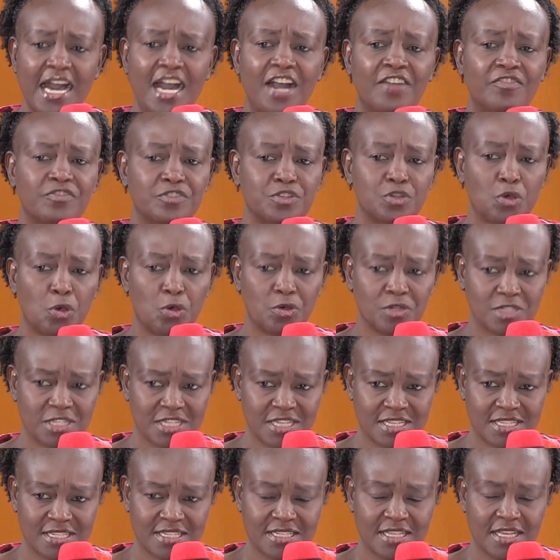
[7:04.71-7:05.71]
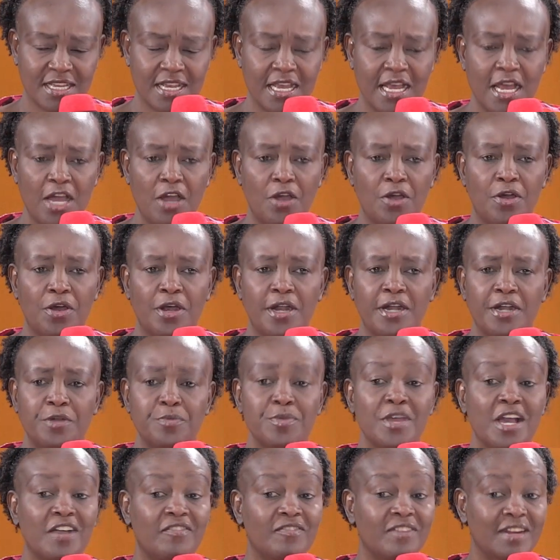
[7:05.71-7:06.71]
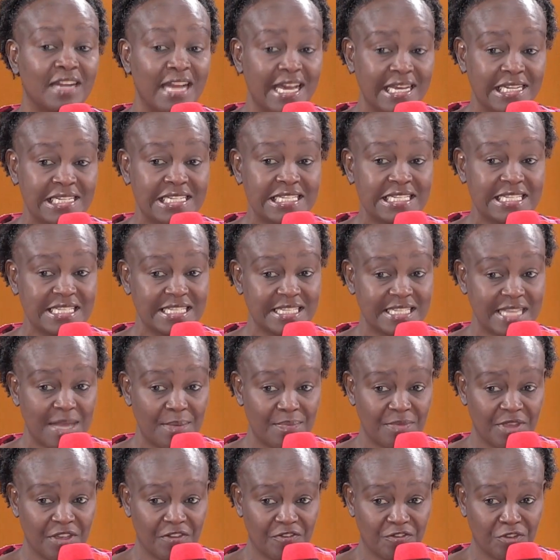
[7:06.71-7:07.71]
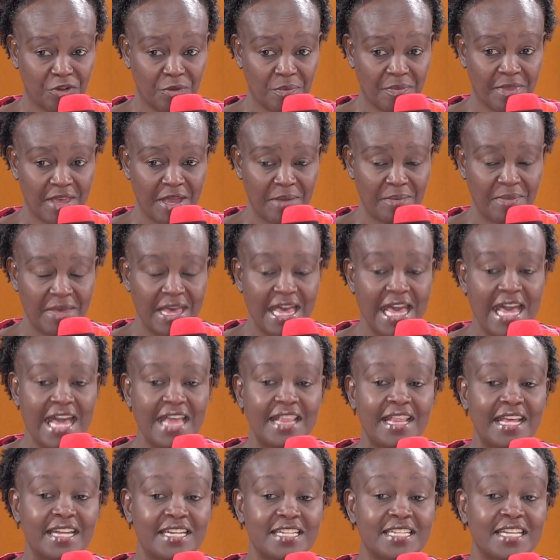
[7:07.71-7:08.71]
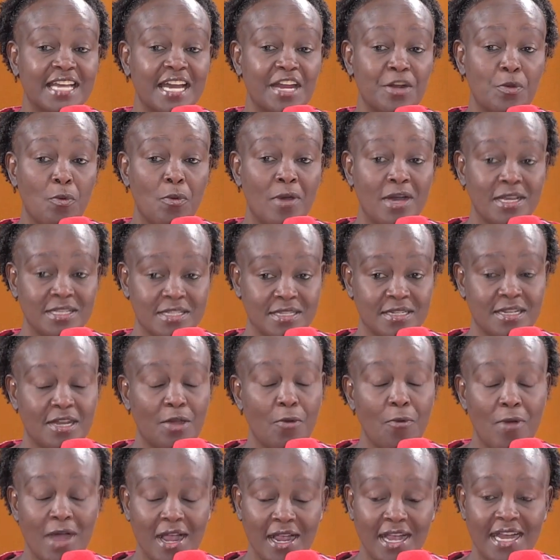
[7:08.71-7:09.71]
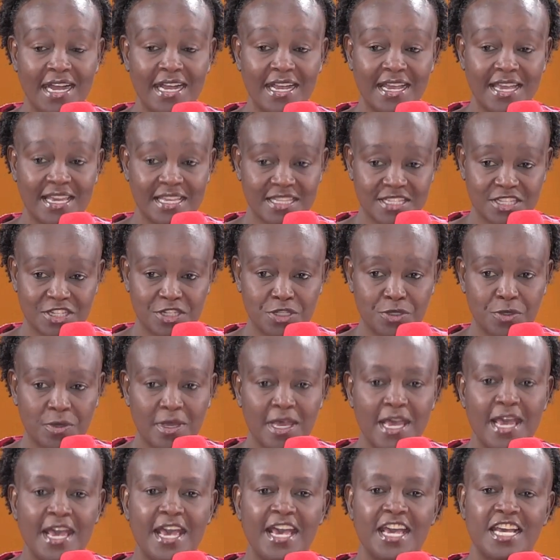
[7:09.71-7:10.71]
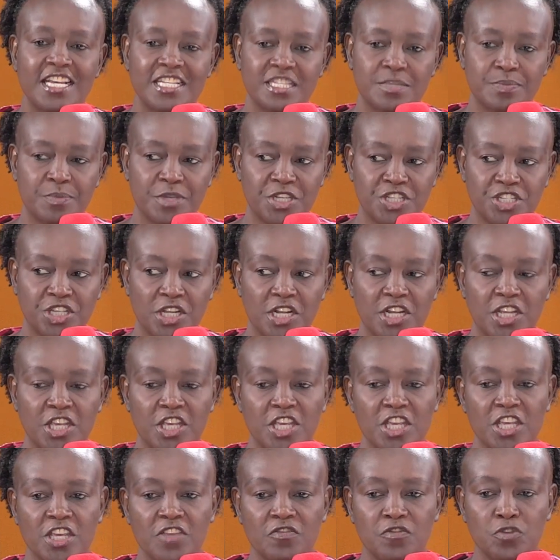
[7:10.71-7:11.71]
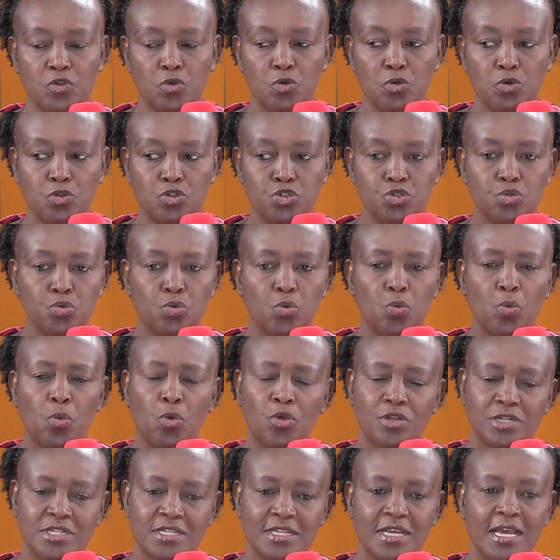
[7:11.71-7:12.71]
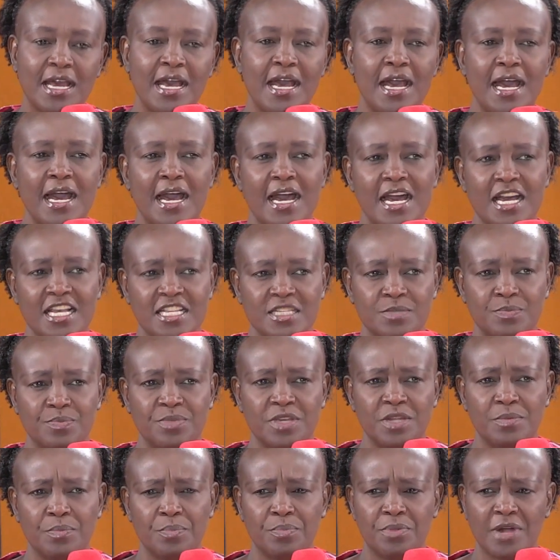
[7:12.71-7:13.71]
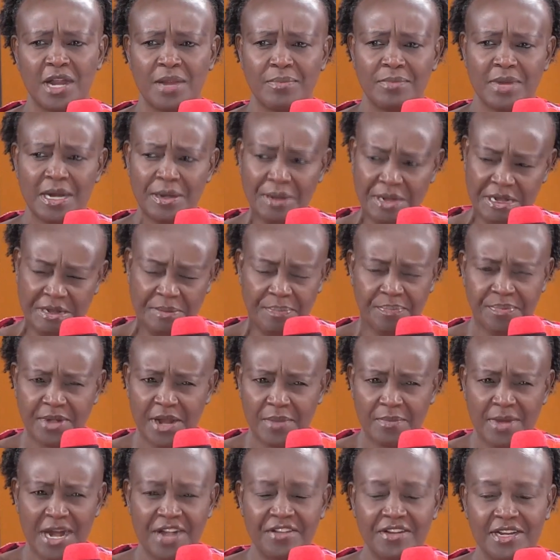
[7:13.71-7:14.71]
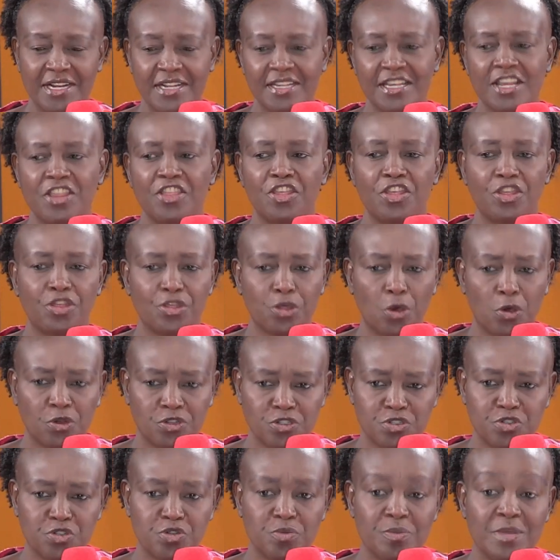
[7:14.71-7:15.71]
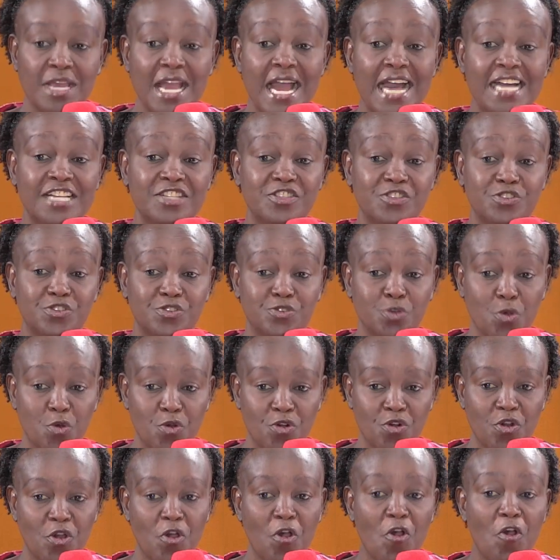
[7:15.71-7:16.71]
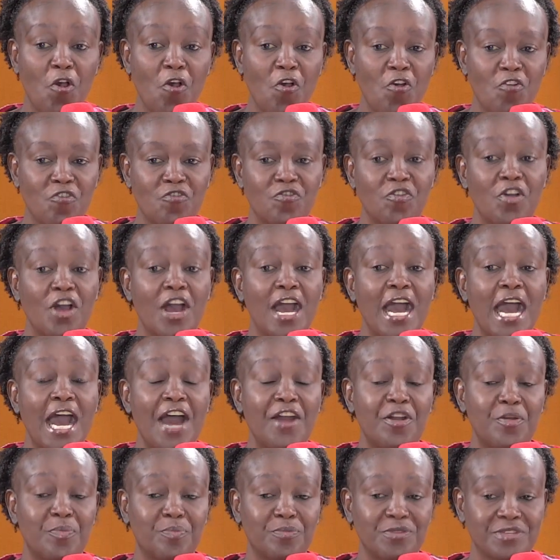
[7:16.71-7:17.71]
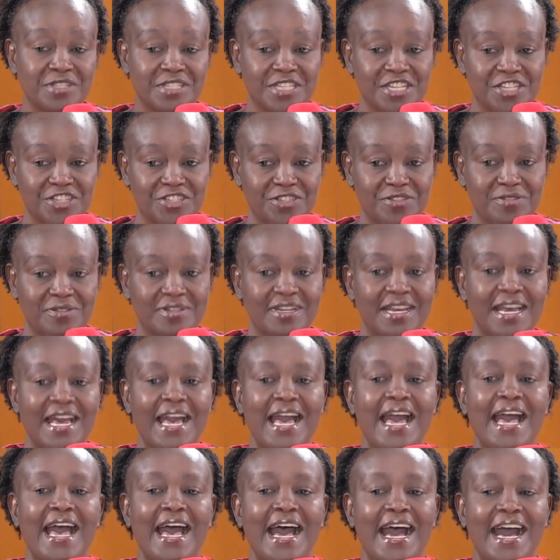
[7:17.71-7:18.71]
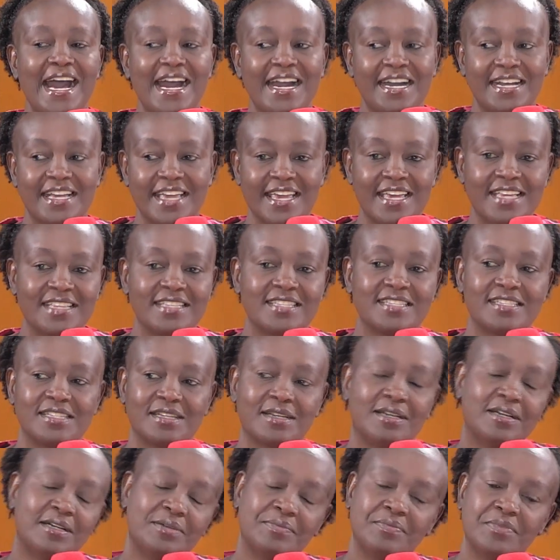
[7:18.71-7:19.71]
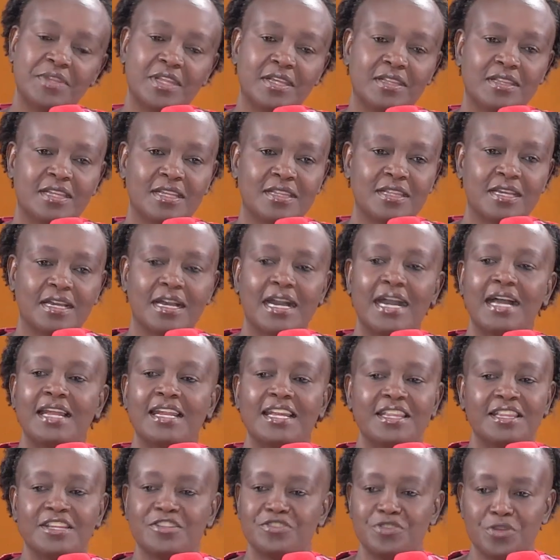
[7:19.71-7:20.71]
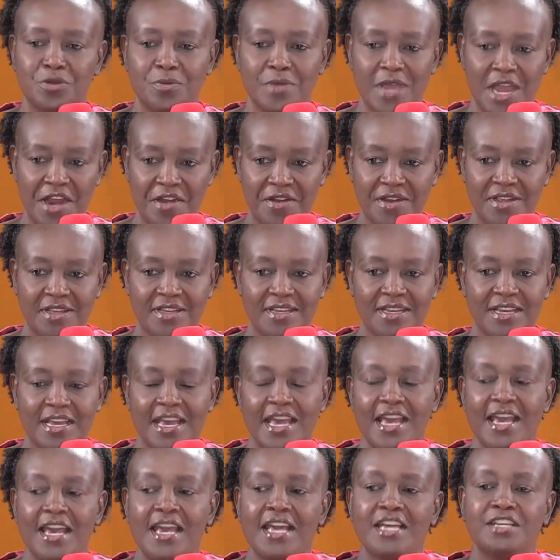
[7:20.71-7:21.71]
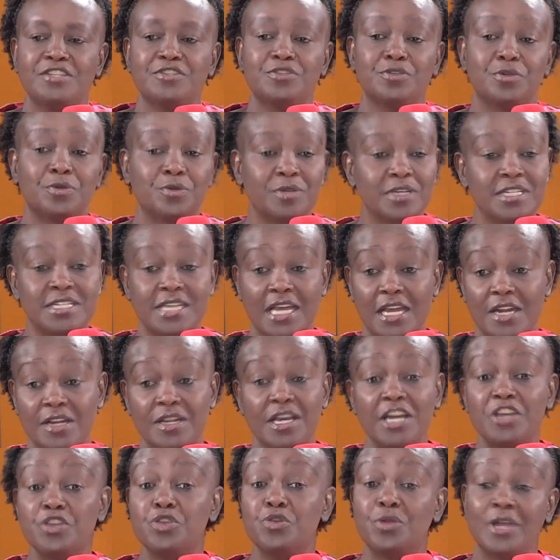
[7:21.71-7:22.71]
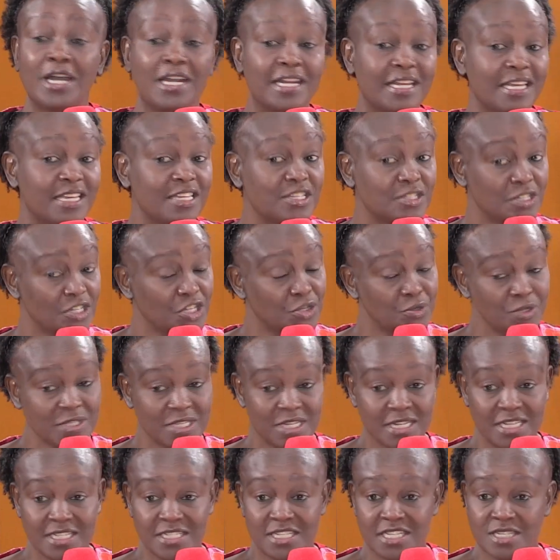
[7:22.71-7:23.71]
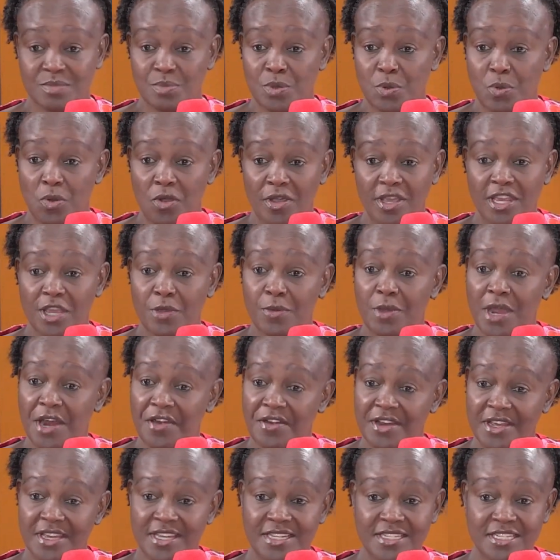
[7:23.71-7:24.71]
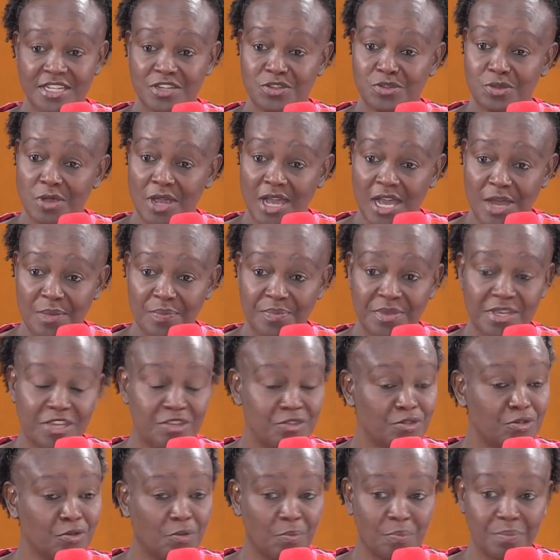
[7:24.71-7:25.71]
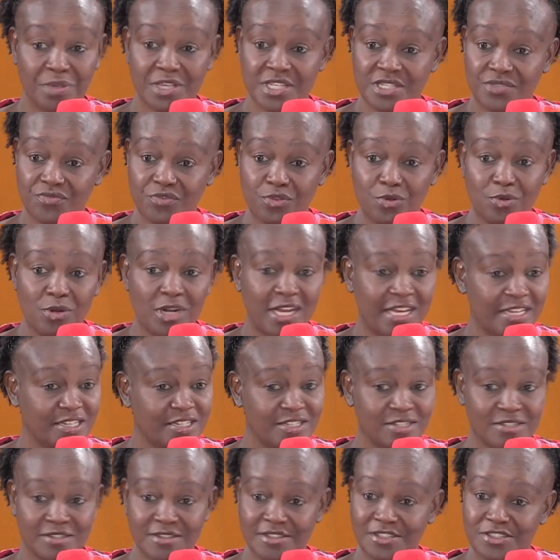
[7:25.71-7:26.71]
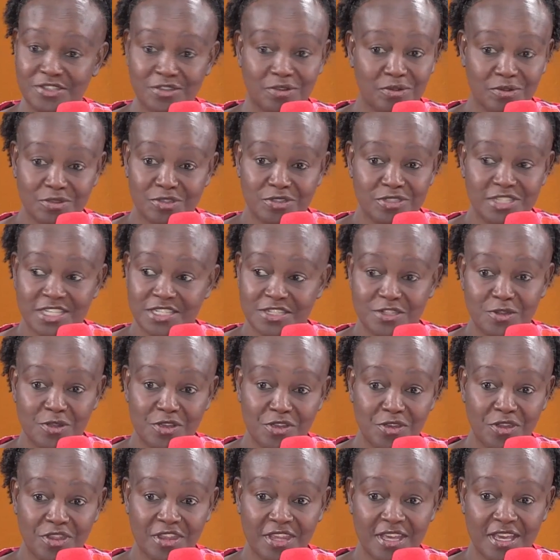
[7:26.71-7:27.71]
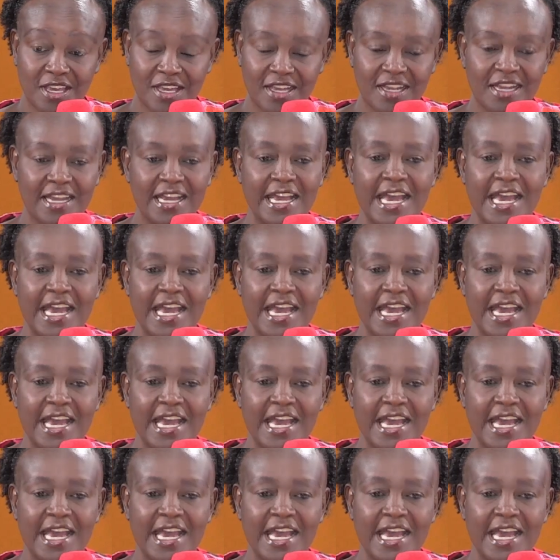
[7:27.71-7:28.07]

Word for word: have taught us, or we have learned something from them, that it can was, work against you, especially if you go to what has been primar primarily thought to be a zone of an opposition yes. against um, the, the, the color that you're wearing. So it can, you can innocently just be walking wearing it, and you're happy, you're peaceful, and you're, you're just doing your thing.